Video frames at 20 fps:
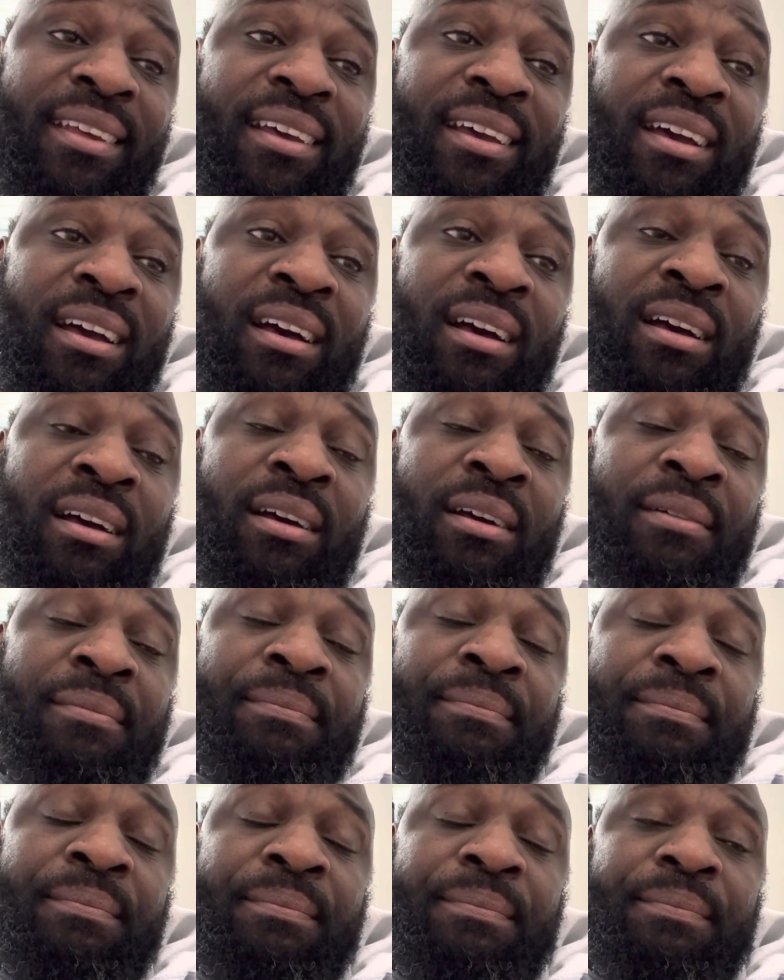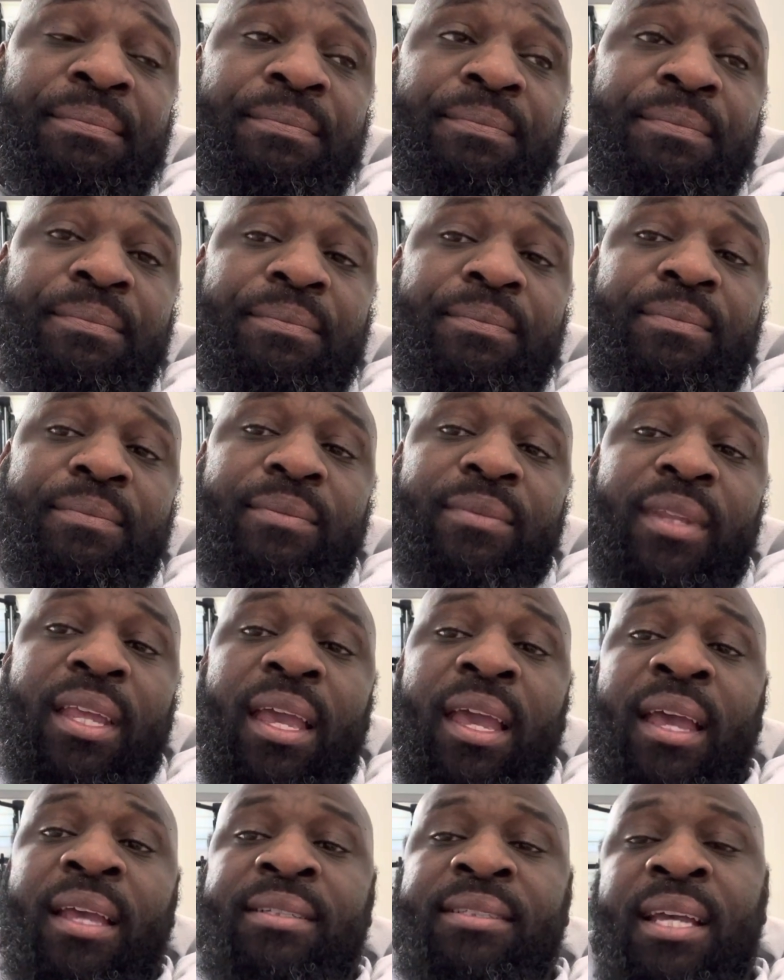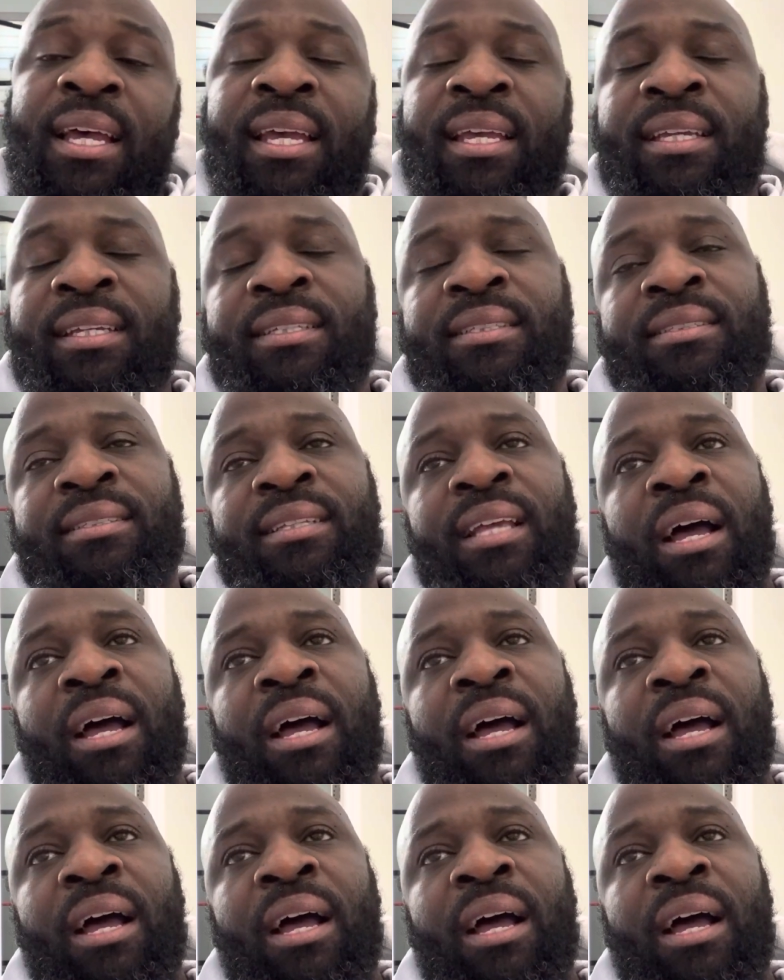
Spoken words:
As I